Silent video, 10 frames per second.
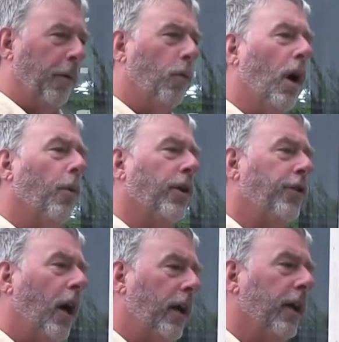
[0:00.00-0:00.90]
While we're
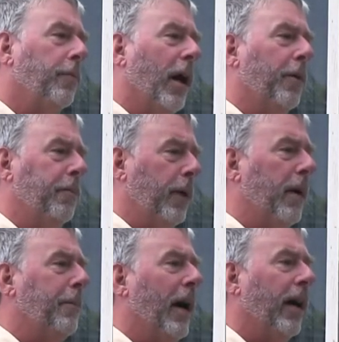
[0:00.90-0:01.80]
talking about
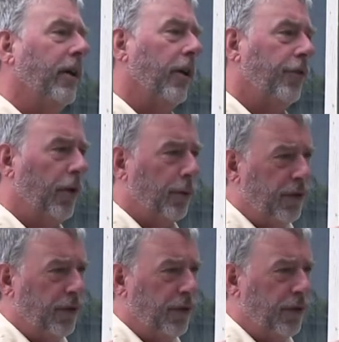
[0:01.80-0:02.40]
my backyard tree,